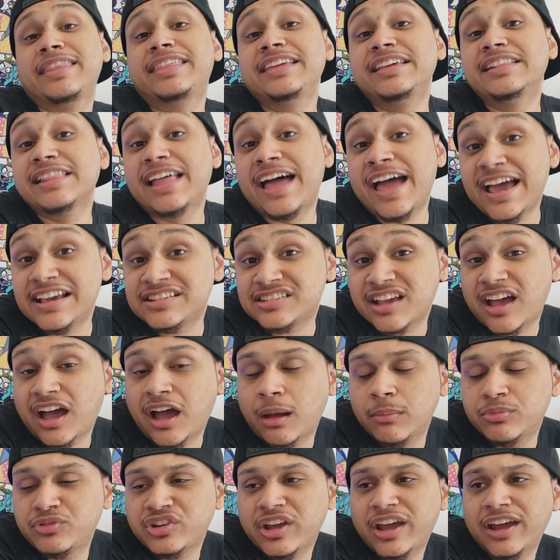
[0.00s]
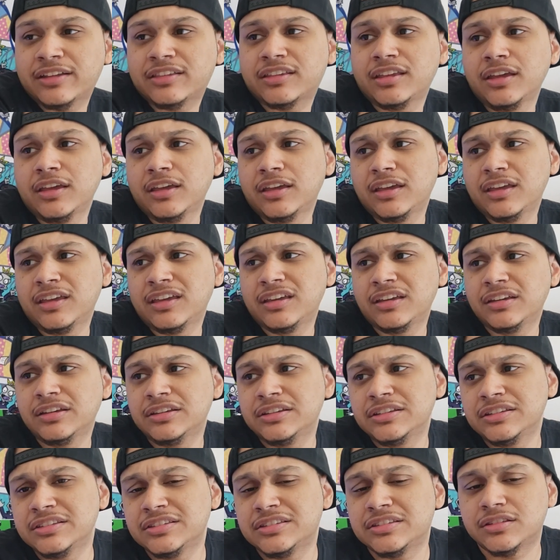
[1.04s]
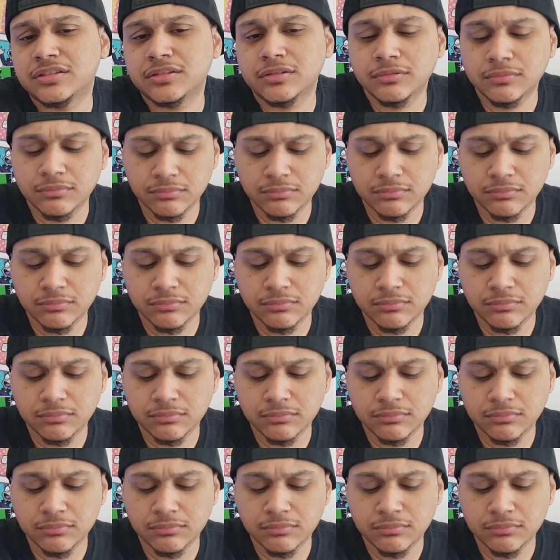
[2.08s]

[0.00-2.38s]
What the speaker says: the last object is